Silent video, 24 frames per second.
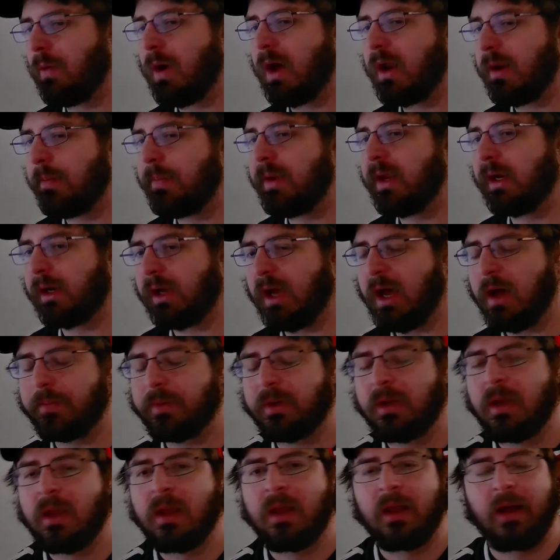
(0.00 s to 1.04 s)
pick up,
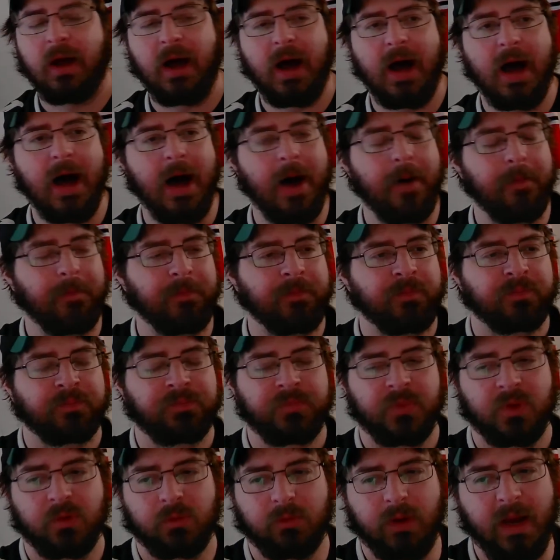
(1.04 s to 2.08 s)

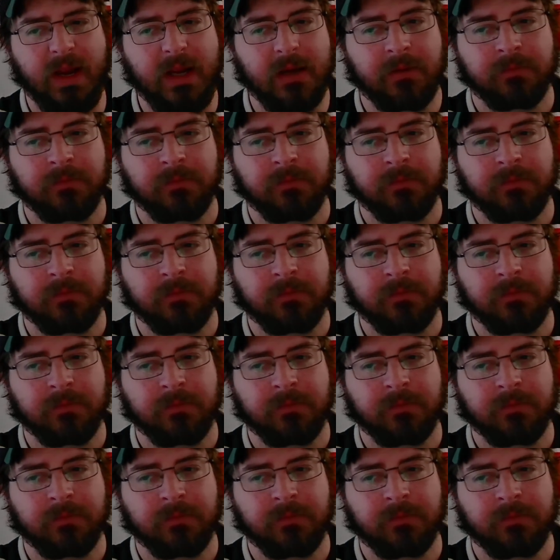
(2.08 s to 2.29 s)
right?